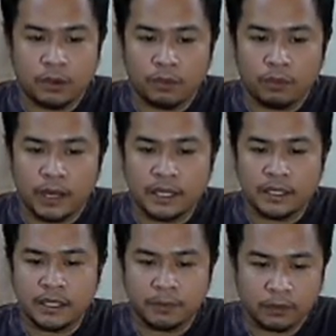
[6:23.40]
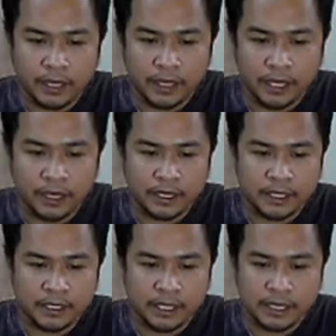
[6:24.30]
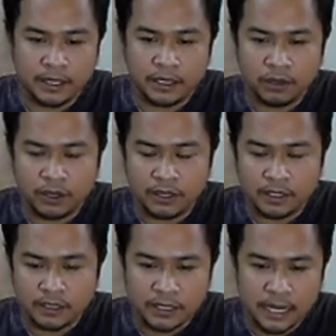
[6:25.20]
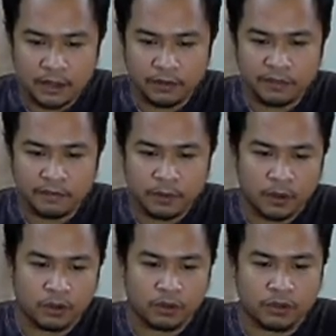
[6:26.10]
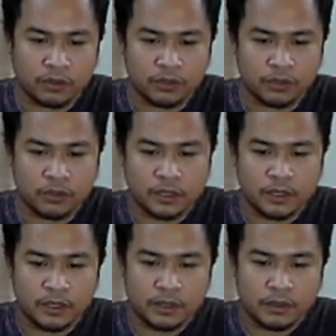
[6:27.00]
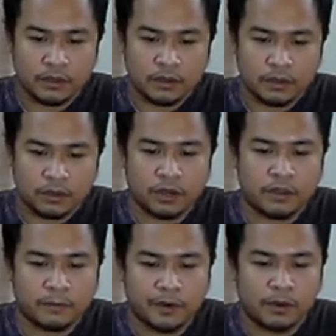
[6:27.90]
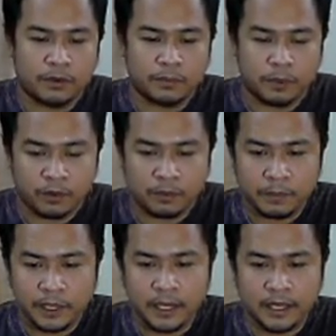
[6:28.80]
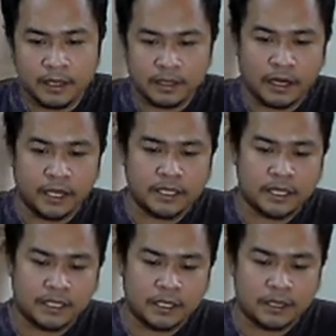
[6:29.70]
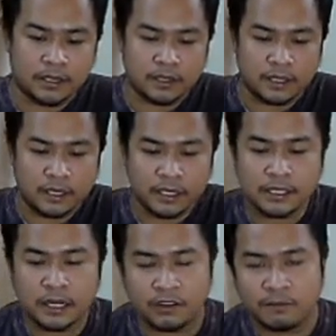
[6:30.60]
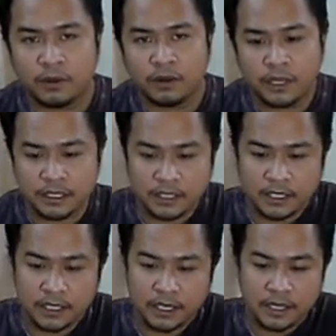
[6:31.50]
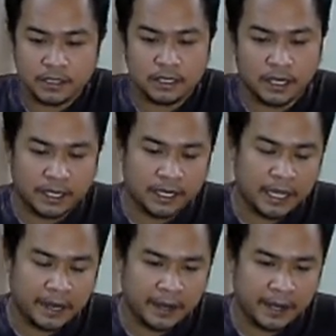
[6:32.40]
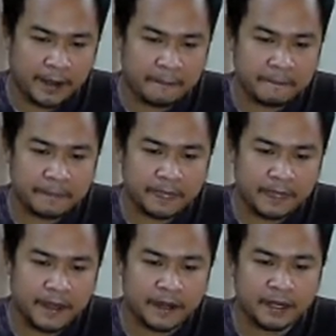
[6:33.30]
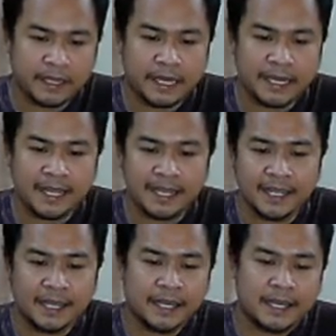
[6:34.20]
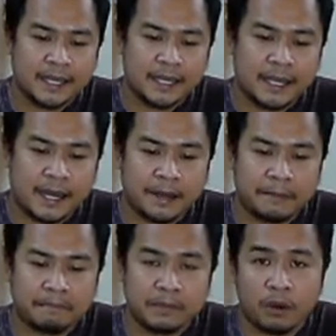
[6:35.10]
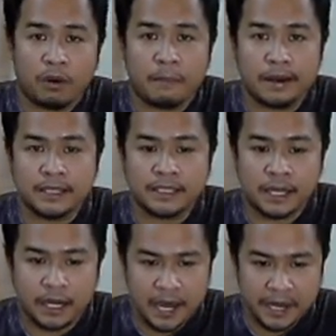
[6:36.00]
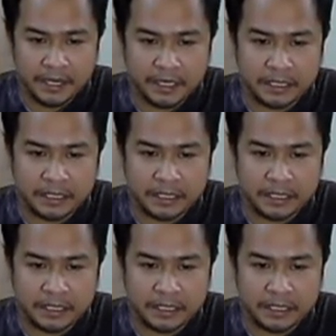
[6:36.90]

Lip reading: While in the polar areas like the north and south poles, North Pole being the Arctic Circle and the South Pole as the Antarctic area, they are getting low amount of sunlight.